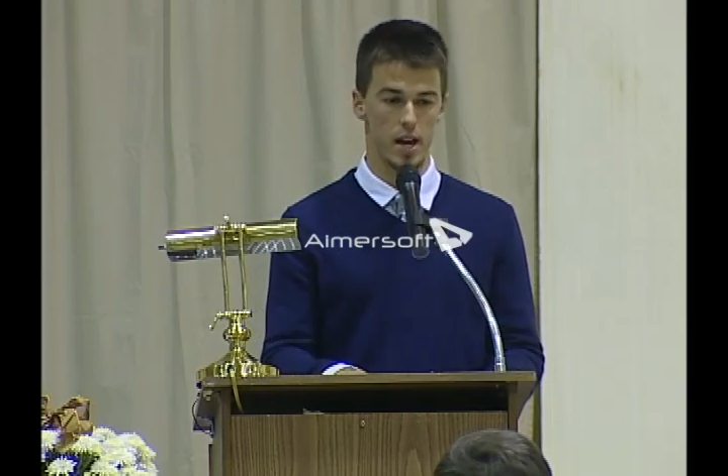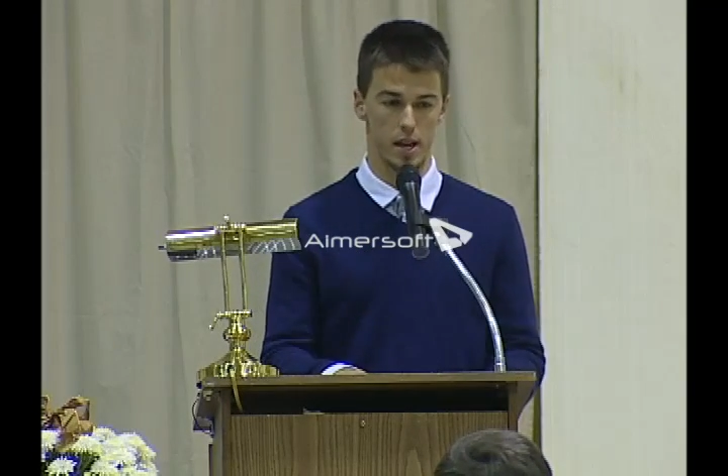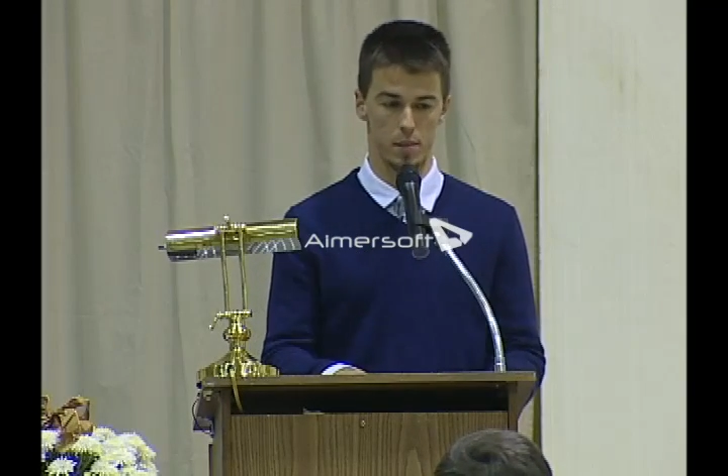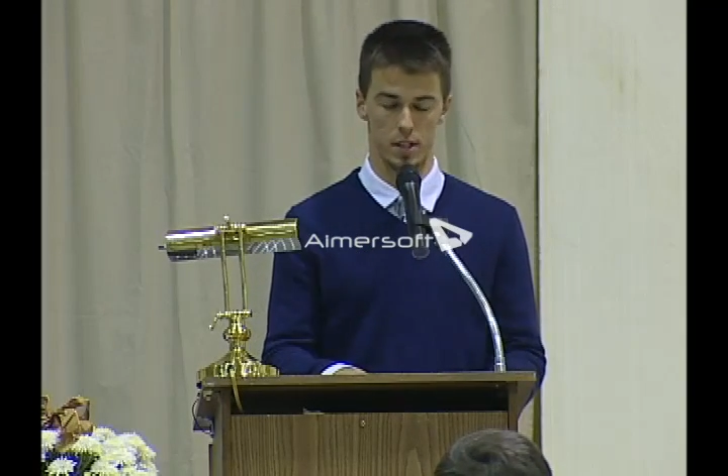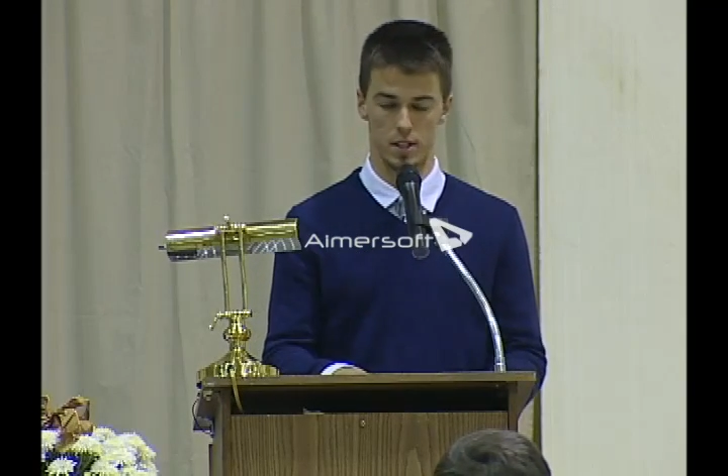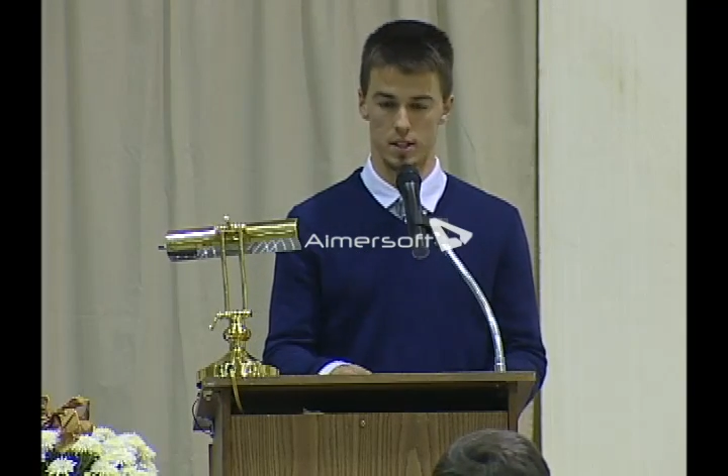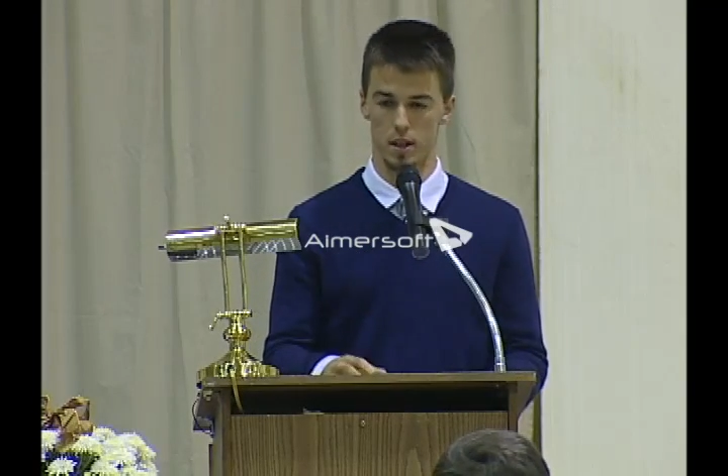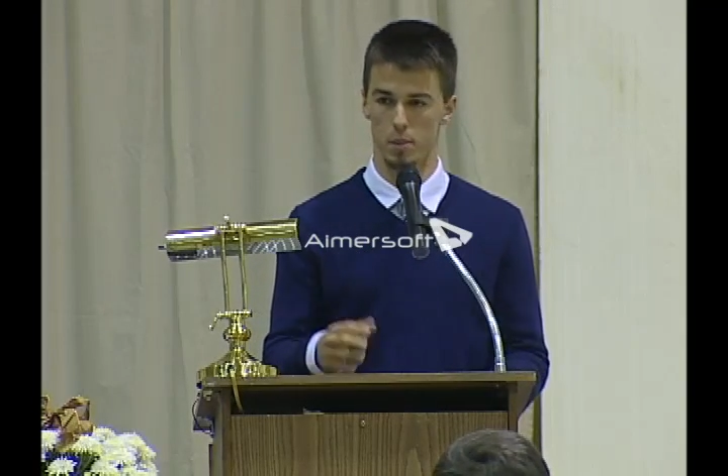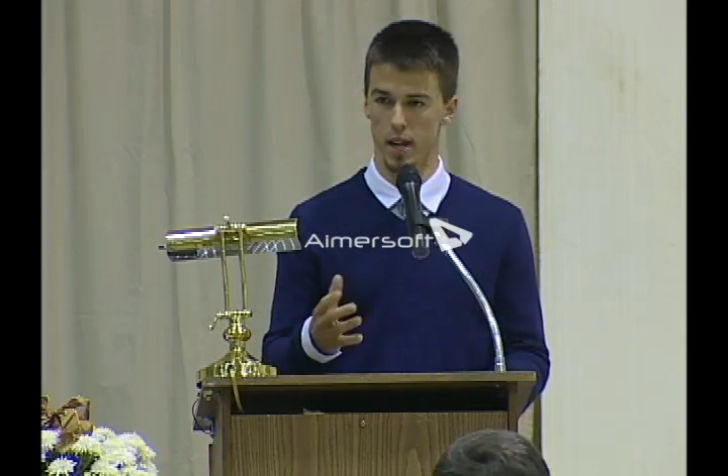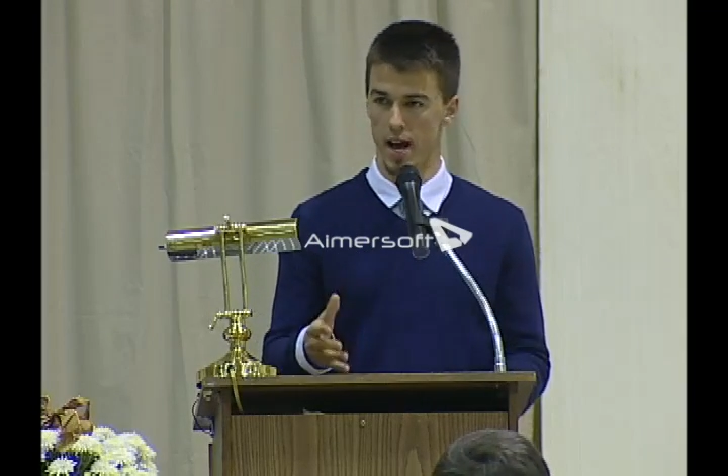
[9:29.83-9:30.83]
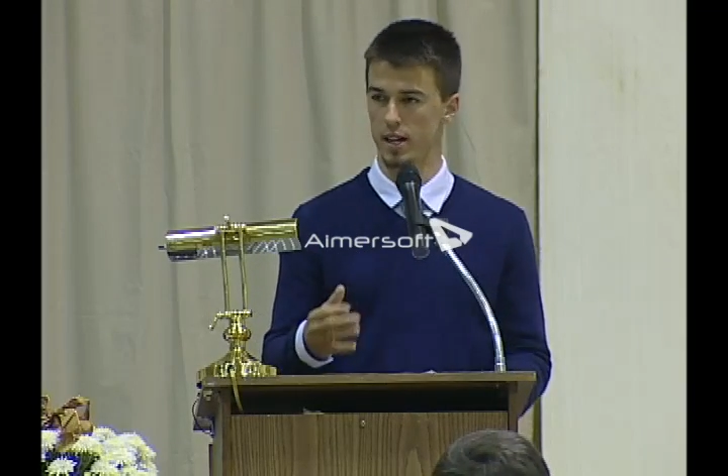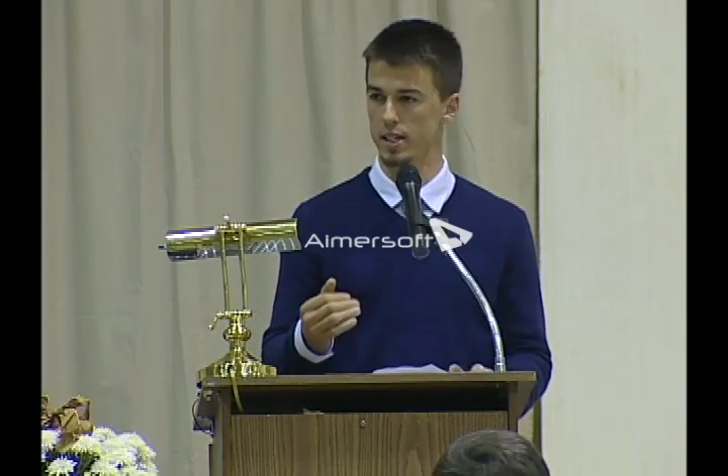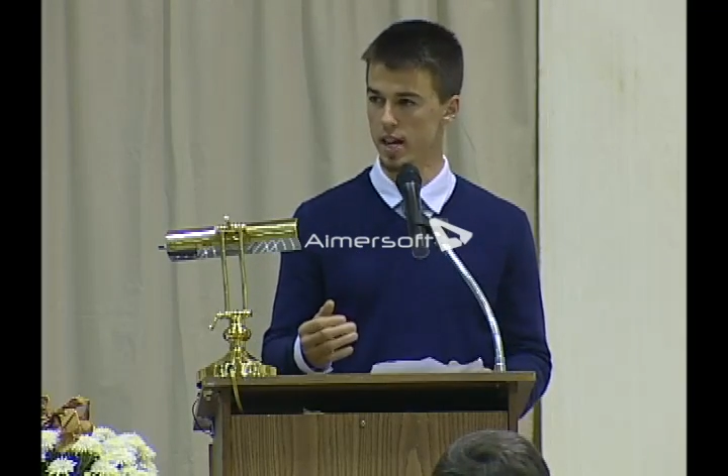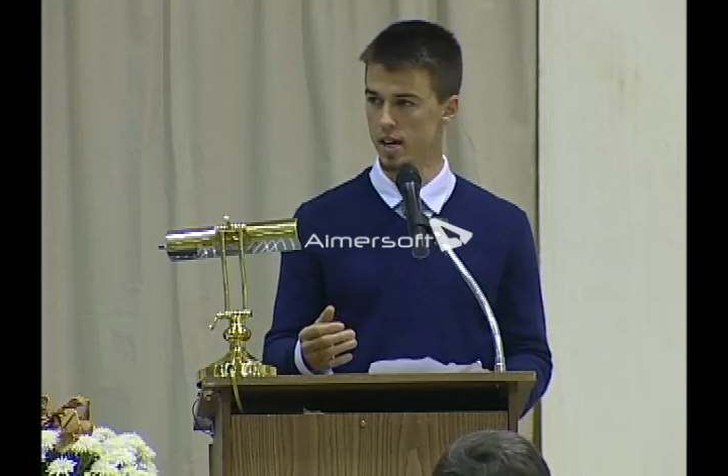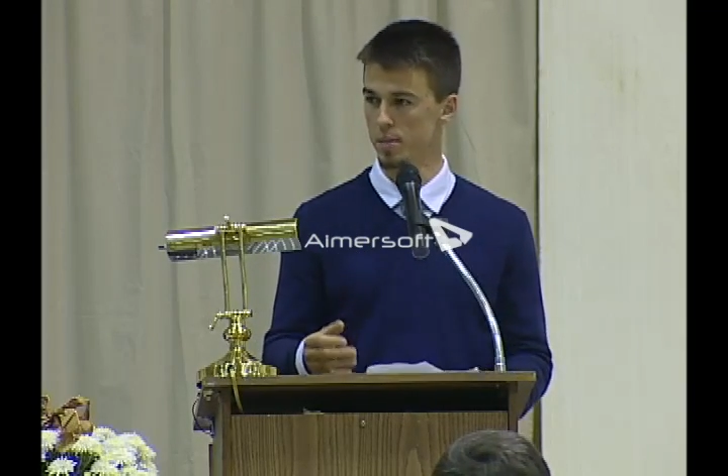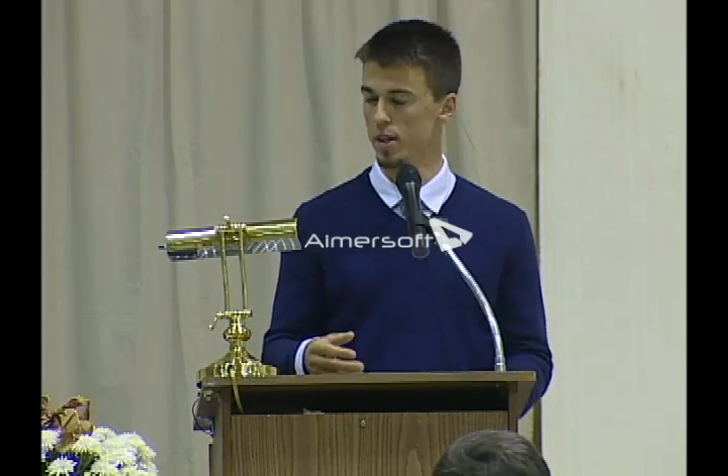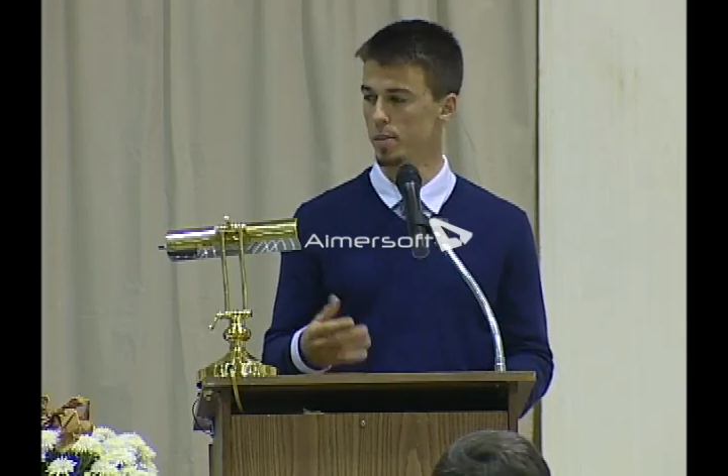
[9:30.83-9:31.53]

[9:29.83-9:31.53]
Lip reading: and because of the Monaca name and